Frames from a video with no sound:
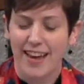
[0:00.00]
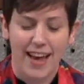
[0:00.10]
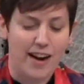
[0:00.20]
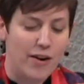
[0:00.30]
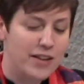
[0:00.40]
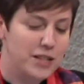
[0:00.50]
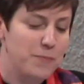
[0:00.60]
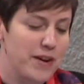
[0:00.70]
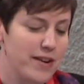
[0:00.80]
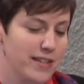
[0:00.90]
and our
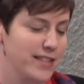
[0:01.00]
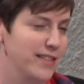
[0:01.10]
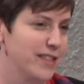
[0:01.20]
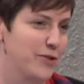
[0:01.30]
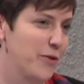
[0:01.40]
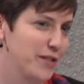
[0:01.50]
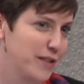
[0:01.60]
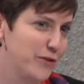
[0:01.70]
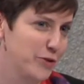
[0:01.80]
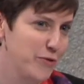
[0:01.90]
experience is a source
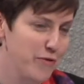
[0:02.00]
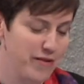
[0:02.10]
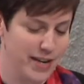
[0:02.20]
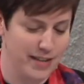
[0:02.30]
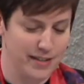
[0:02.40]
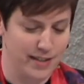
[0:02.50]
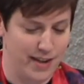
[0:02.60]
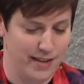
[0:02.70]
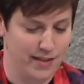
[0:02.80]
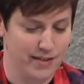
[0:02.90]
of truth and
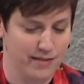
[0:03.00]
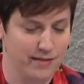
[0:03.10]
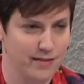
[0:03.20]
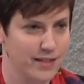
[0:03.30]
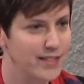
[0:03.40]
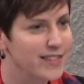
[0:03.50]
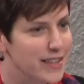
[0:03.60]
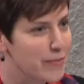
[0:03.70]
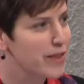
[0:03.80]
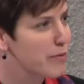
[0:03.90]
insight. This is
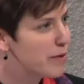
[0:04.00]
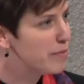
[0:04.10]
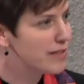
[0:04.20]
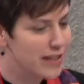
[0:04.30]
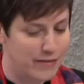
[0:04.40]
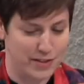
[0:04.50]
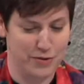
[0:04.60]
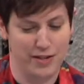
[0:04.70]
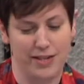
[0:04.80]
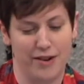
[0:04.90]
something we believe as
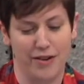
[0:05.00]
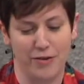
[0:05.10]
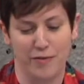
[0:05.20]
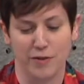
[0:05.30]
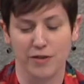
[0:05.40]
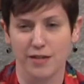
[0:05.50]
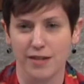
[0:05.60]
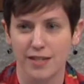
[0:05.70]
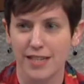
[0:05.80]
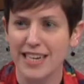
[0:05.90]
Unitarian
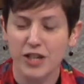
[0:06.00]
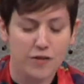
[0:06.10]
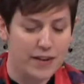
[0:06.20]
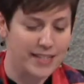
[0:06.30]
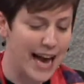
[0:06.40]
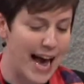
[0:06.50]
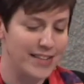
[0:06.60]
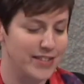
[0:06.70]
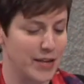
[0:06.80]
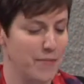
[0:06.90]
Universalists. Each of us
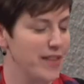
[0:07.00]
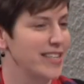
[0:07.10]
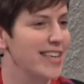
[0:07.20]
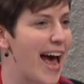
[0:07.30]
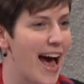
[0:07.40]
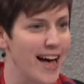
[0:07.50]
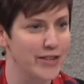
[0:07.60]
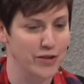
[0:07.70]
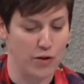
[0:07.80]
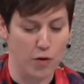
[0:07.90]
has something to add
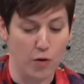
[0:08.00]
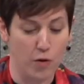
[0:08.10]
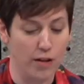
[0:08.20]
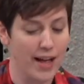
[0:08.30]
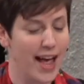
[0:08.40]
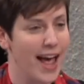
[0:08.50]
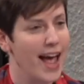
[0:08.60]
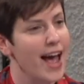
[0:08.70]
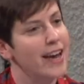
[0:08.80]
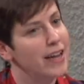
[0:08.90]
to the whole,
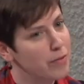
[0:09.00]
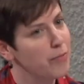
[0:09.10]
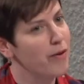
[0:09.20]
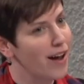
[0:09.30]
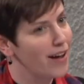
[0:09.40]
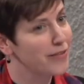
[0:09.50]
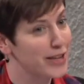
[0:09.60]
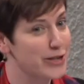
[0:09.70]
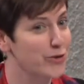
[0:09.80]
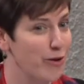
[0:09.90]
and improv
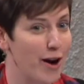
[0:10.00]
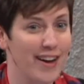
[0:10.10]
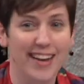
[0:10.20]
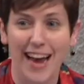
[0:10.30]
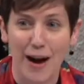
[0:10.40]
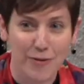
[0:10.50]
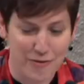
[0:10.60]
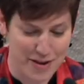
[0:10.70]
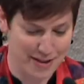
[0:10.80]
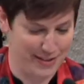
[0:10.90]
can draw it out
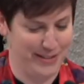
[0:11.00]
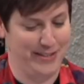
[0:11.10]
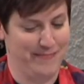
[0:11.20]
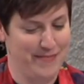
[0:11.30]
of us.